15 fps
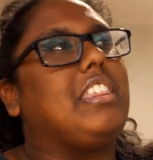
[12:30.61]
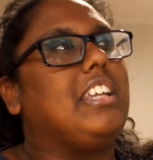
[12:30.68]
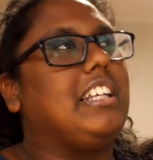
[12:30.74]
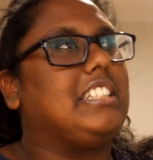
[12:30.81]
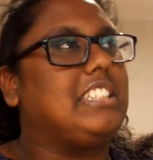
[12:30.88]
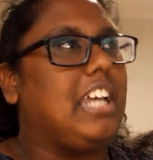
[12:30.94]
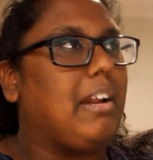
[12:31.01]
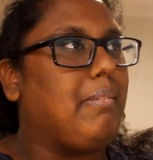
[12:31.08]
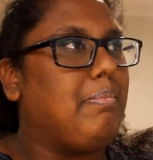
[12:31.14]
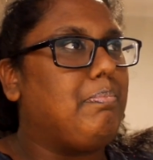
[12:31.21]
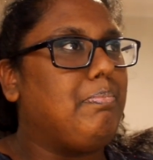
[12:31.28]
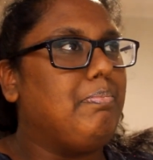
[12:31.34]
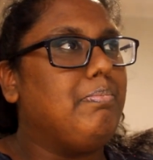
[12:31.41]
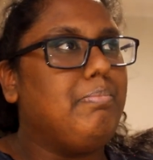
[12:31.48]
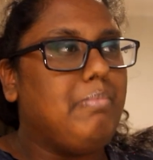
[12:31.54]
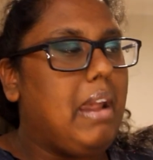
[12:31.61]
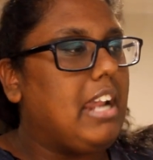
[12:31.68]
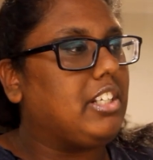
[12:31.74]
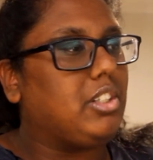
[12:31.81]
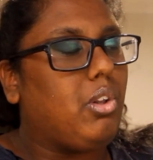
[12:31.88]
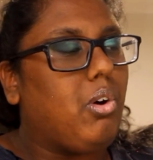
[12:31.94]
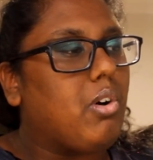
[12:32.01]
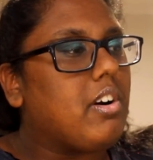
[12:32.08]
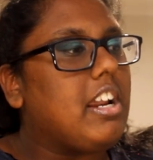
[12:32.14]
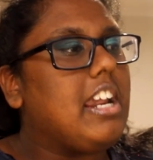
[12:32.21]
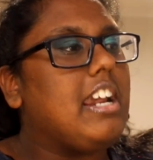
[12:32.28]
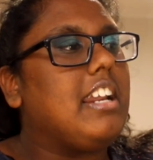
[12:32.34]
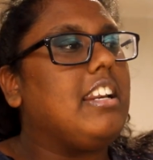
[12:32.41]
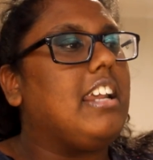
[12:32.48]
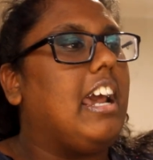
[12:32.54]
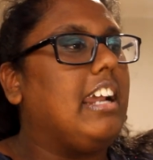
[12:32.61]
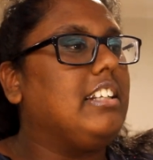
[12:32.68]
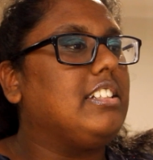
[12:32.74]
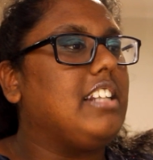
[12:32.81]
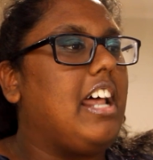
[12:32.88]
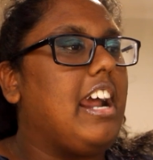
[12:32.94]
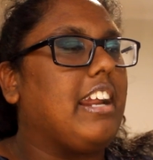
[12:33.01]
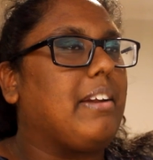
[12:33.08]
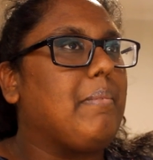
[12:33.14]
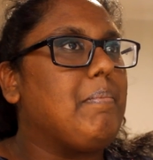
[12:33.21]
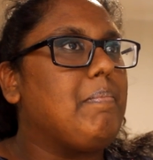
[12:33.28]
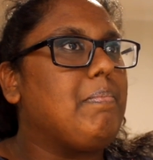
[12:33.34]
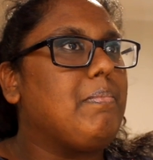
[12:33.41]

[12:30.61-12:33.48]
It's like Mandalorian and like,